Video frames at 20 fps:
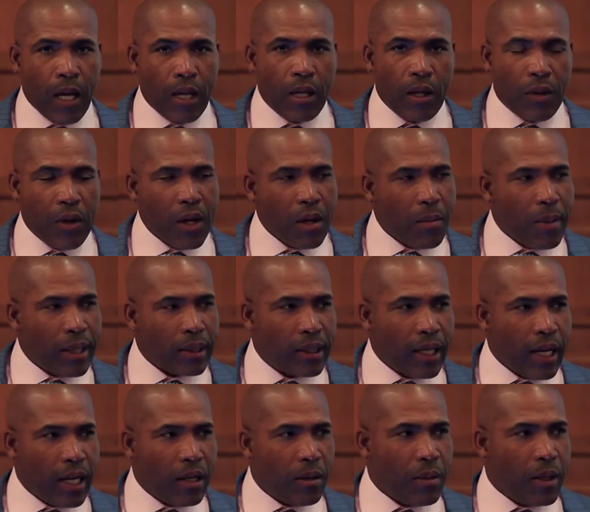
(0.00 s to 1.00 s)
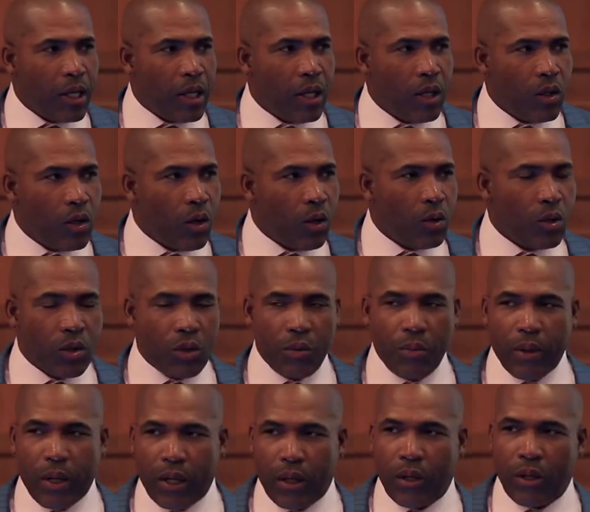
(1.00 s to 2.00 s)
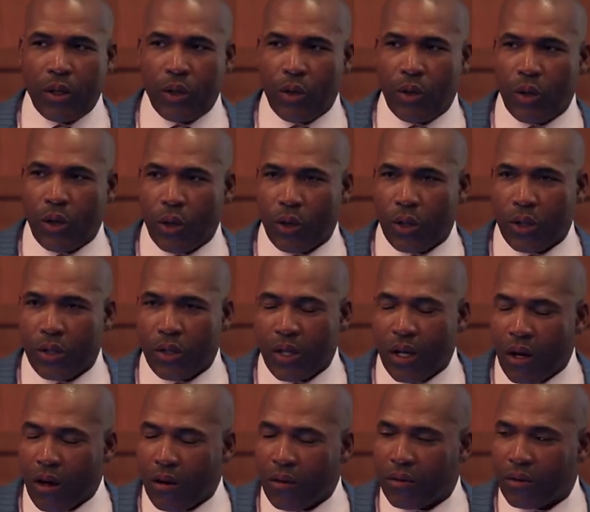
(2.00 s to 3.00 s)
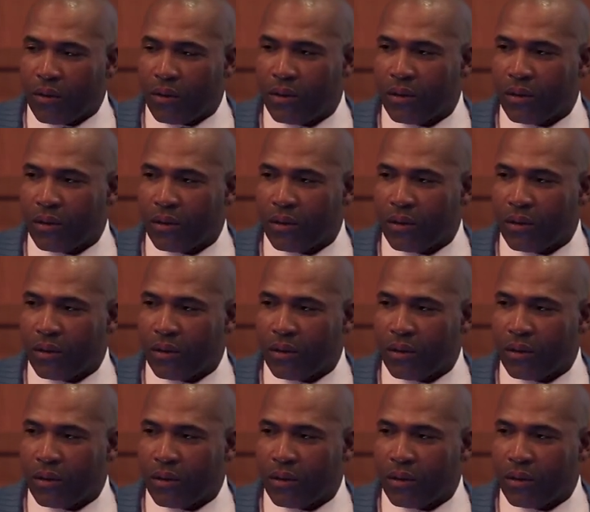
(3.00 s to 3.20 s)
And the thing about the enemy, he knows you better than you know yourself.